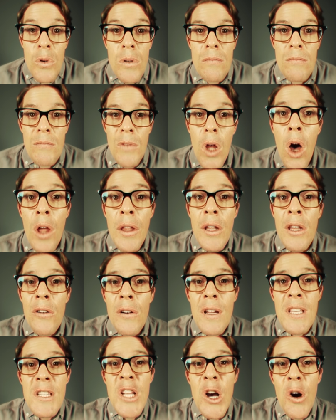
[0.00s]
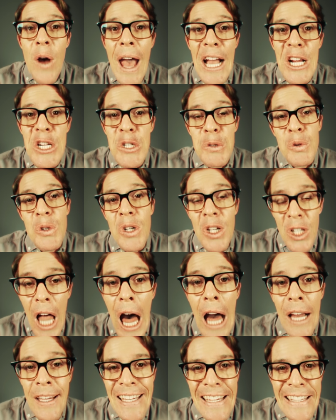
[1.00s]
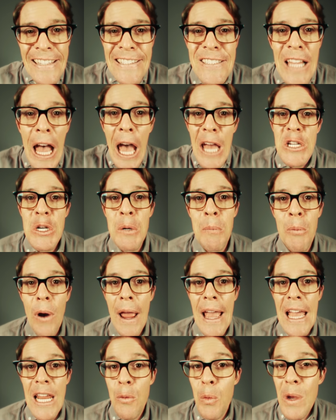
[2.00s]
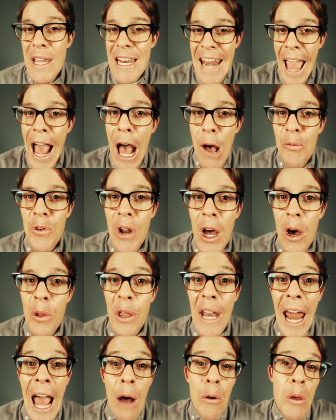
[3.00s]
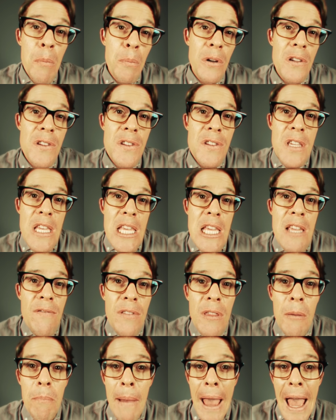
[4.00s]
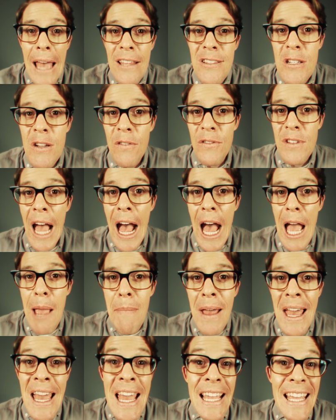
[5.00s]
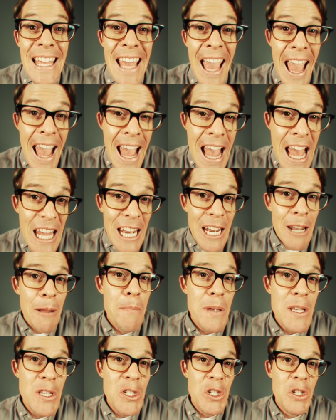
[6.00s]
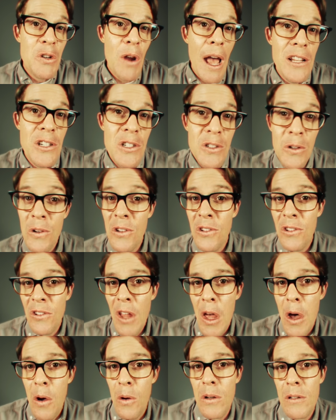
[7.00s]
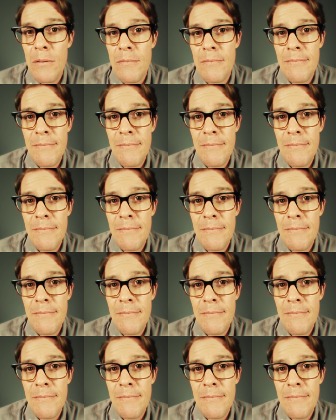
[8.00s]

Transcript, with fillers: well, although there is no actual clock inside your brain, we now know that how we perceive the passage of time can be stretched or slowed.